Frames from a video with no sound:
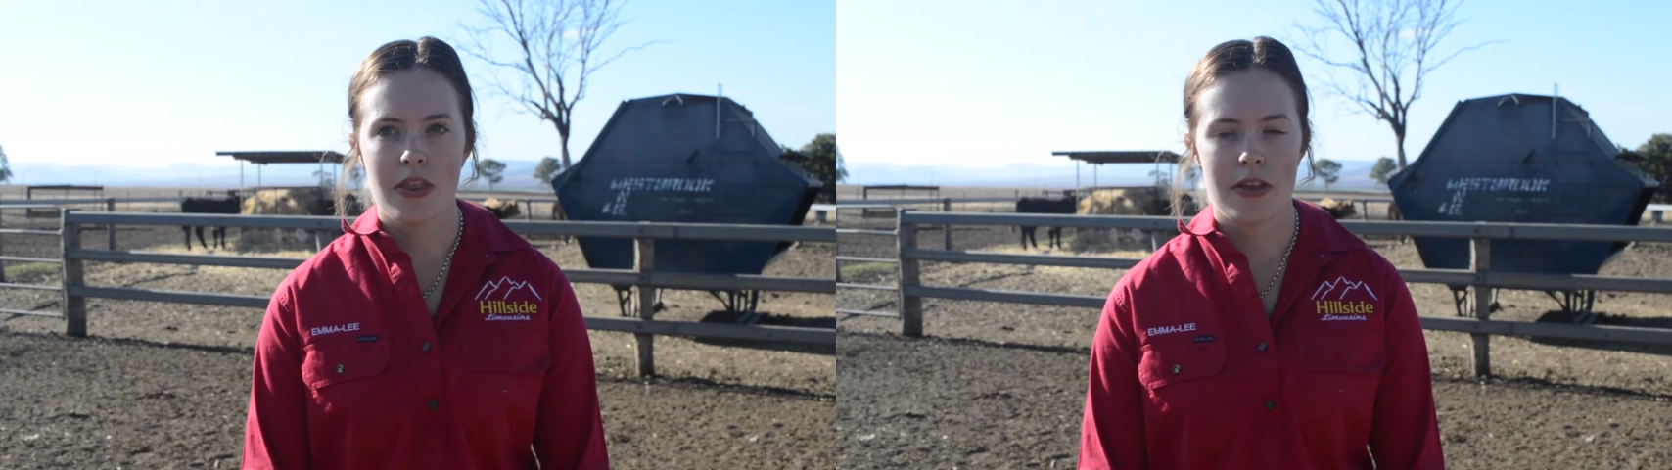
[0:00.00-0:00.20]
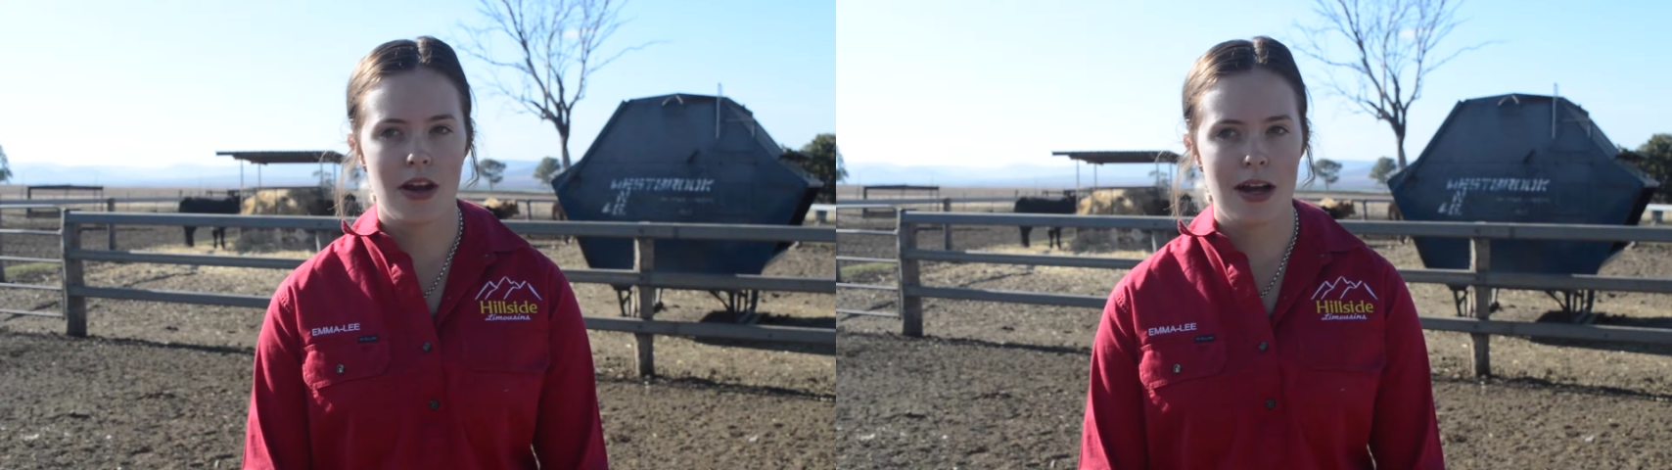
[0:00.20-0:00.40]

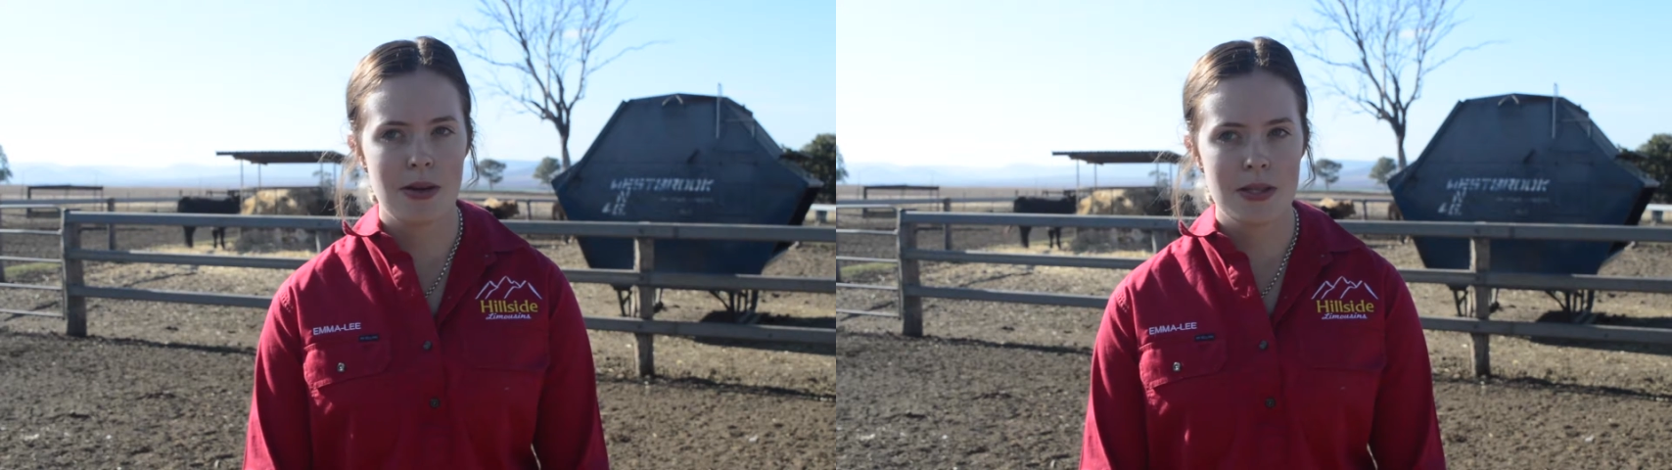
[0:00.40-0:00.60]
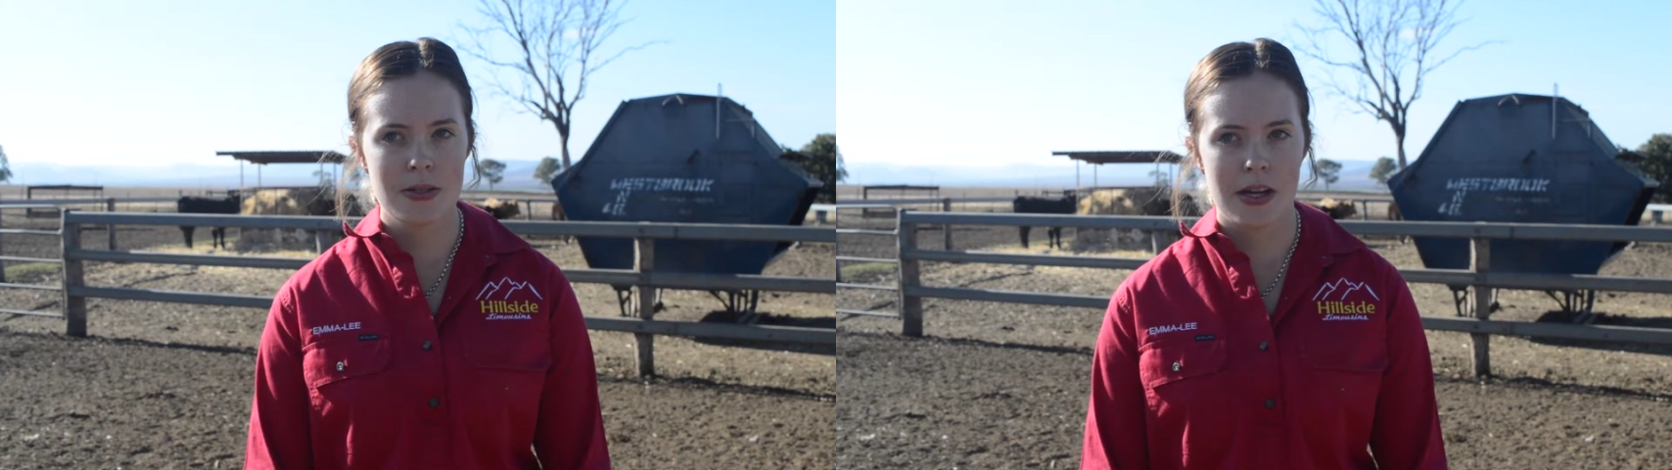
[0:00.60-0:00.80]
the eye
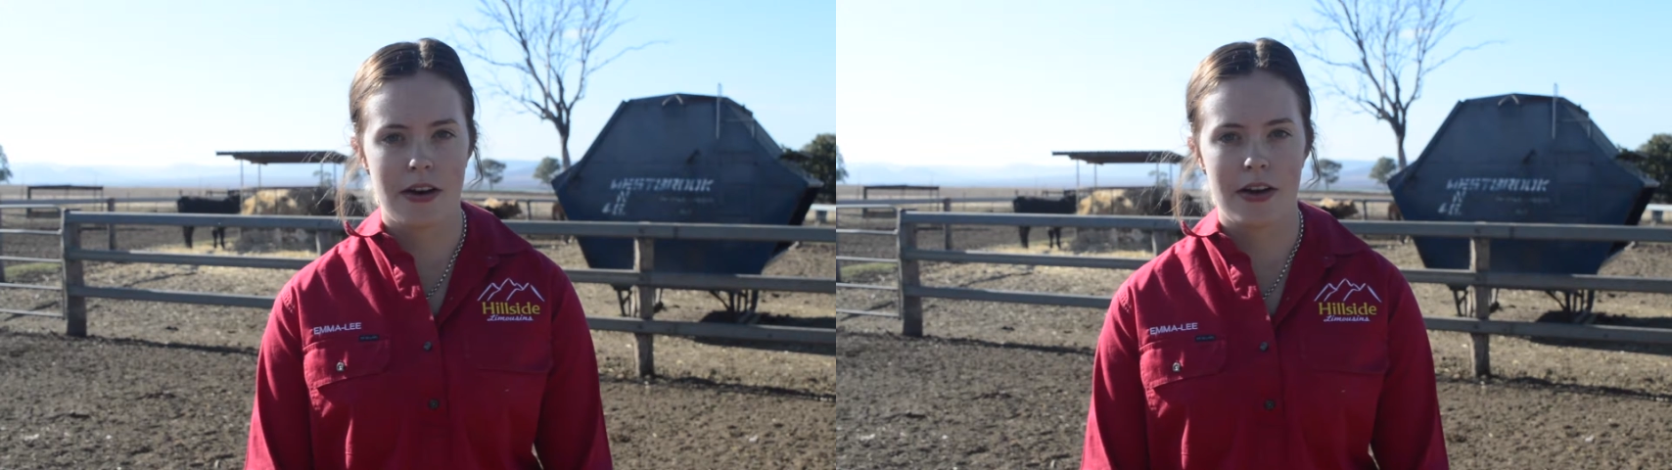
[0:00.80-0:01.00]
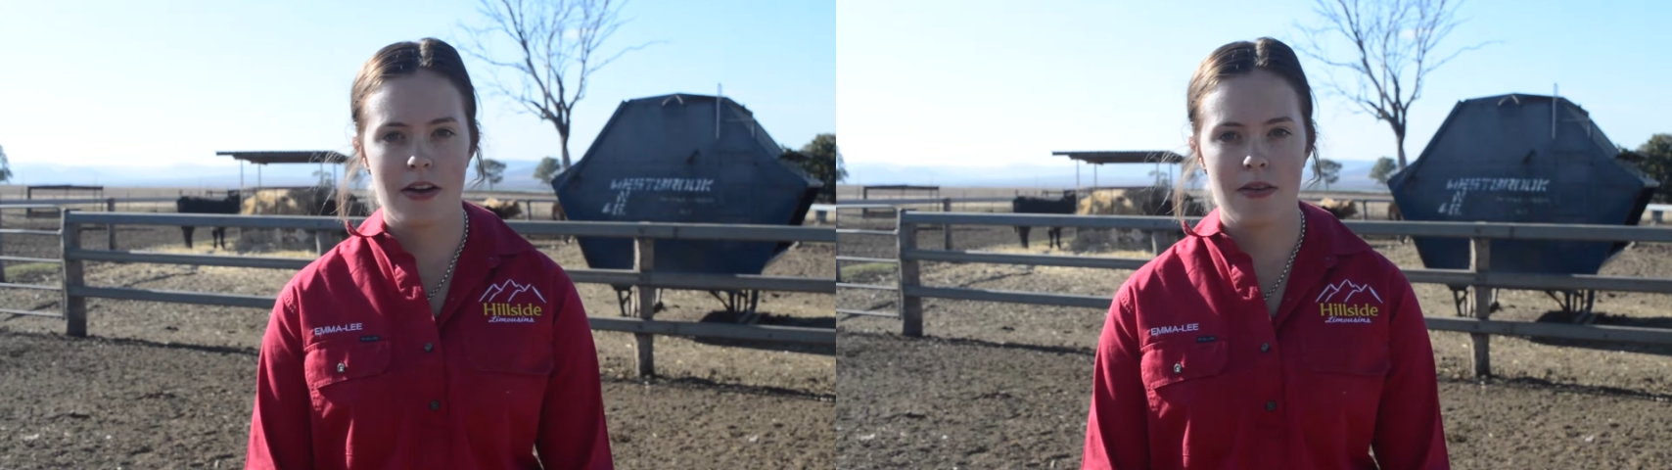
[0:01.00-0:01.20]
muscle
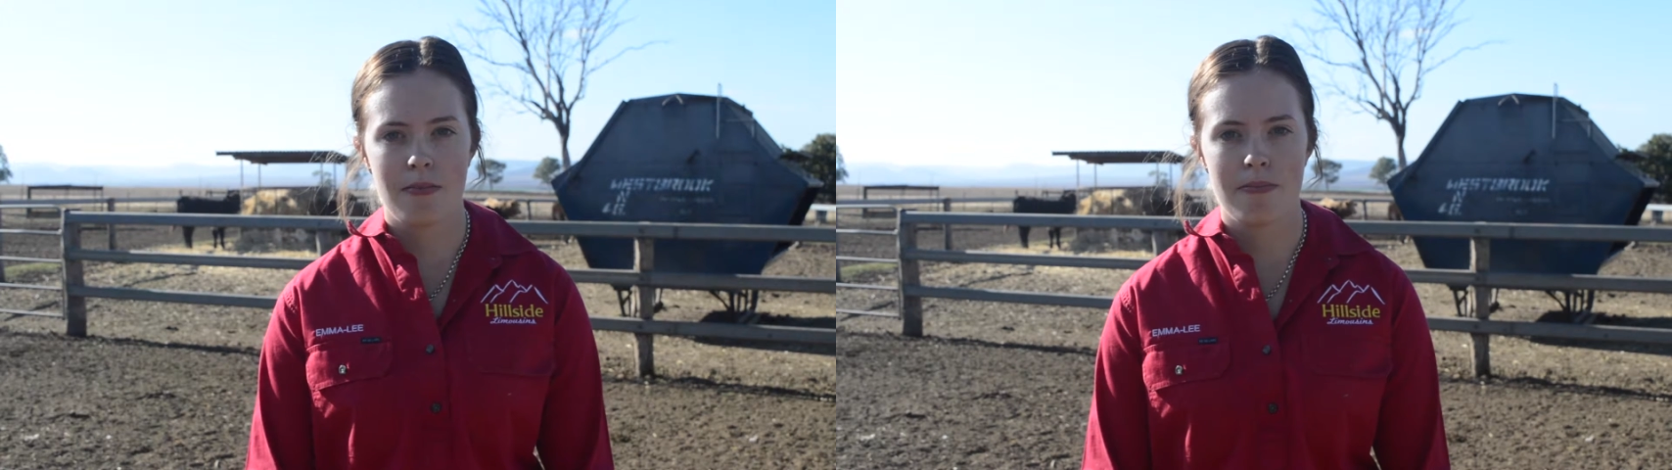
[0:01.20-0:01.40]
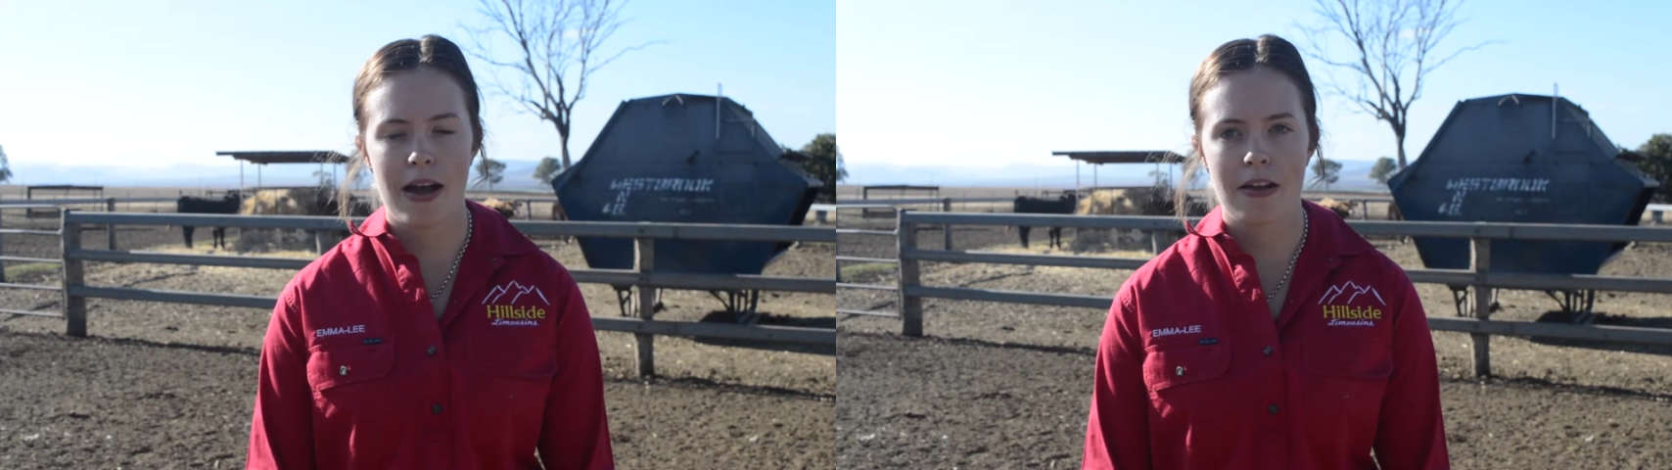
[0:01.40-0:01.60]
area,
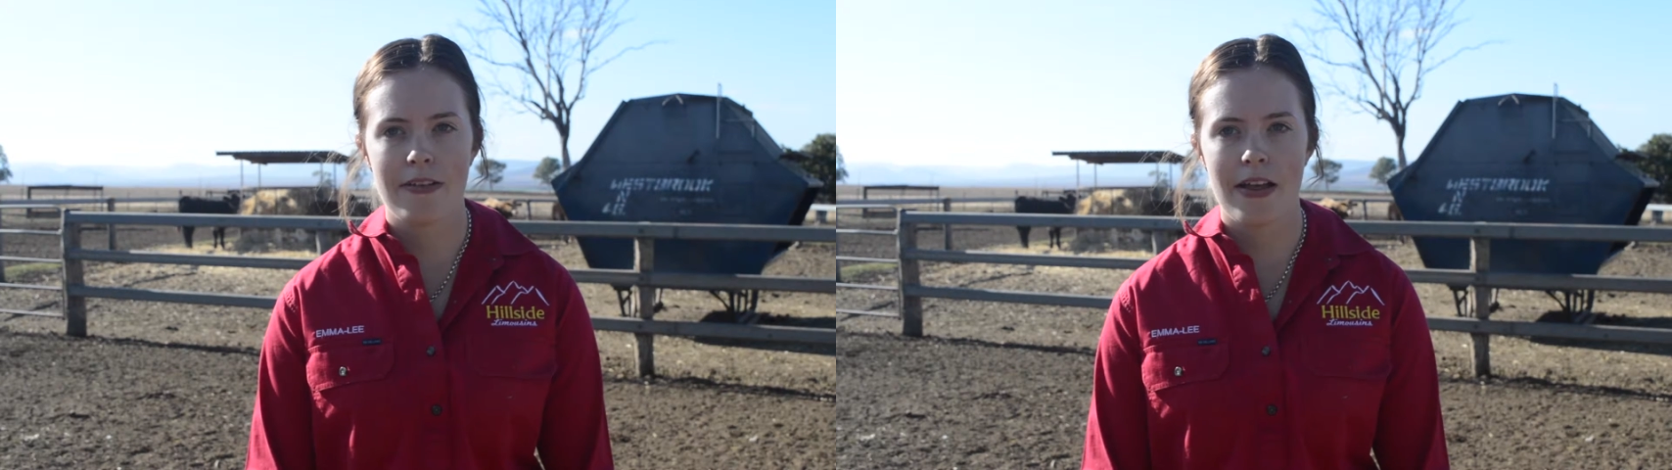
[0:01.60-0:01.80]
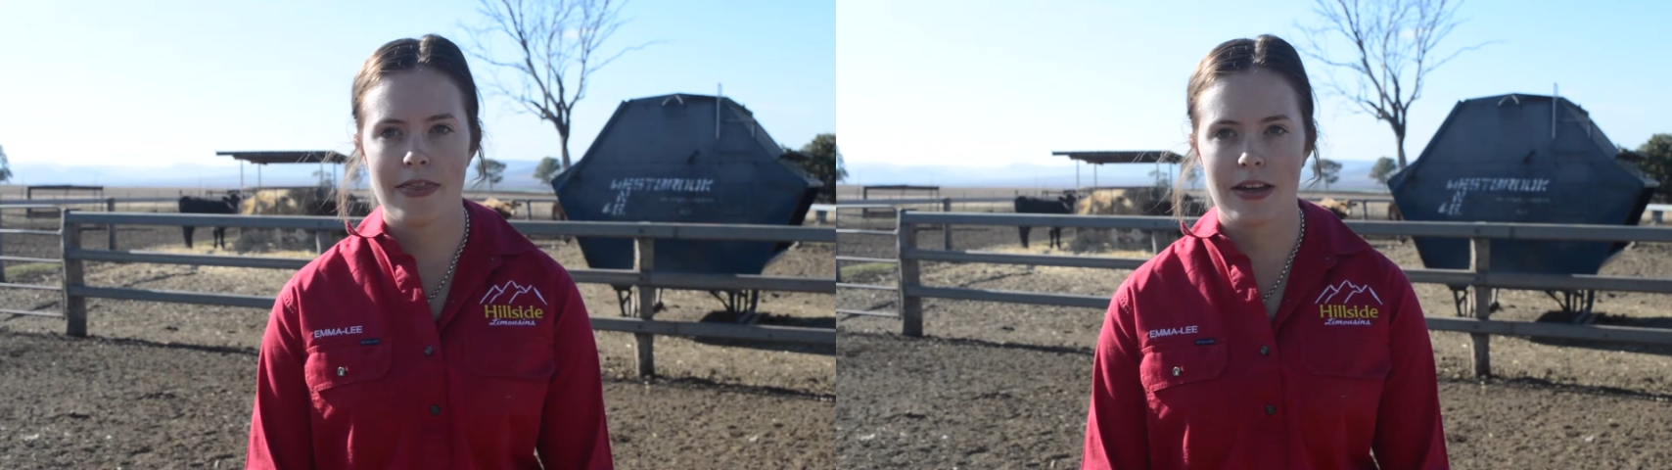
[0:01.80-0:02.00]
back
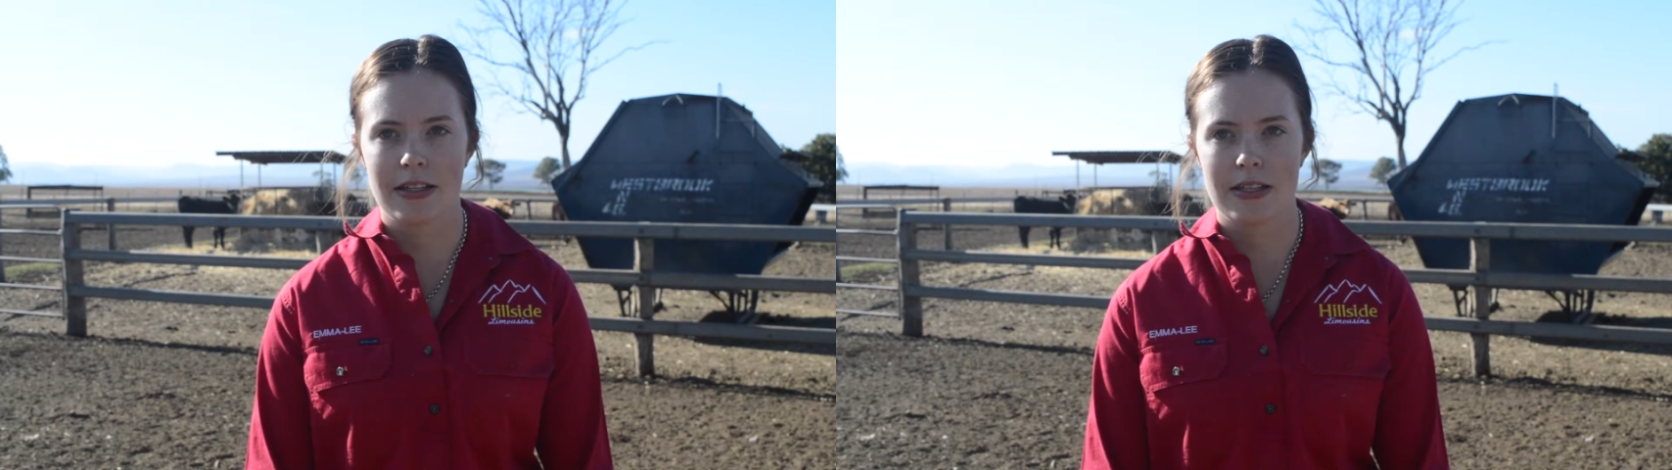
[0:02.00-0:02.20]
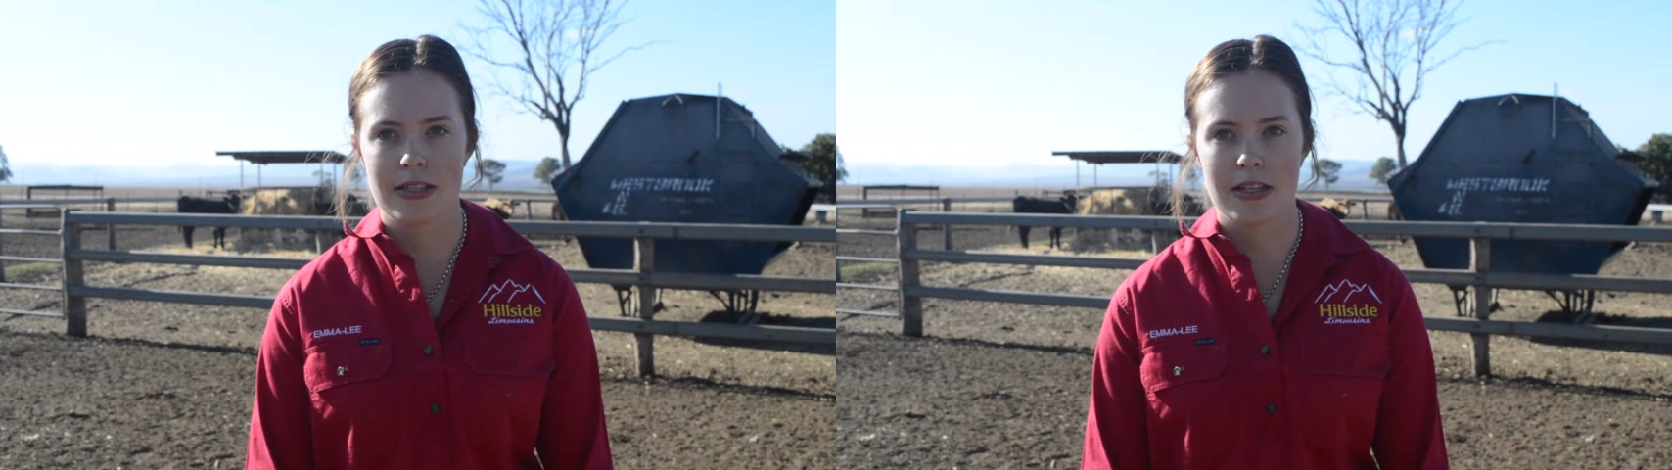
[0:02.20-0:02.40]
fat
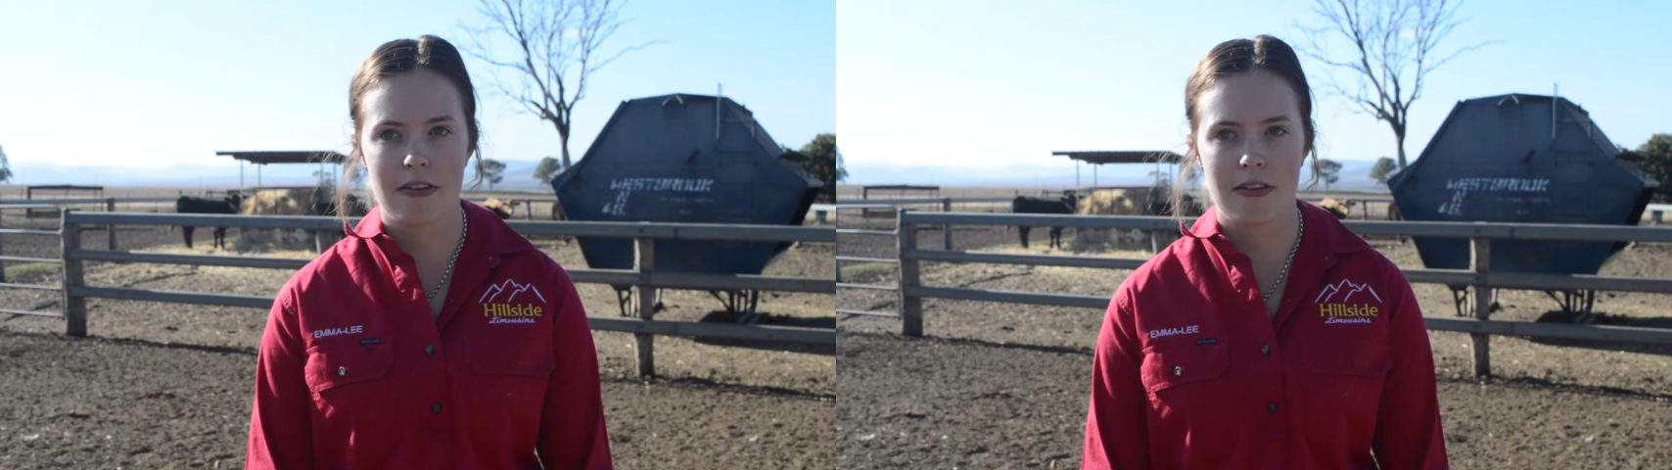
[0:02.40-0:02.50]
thickness,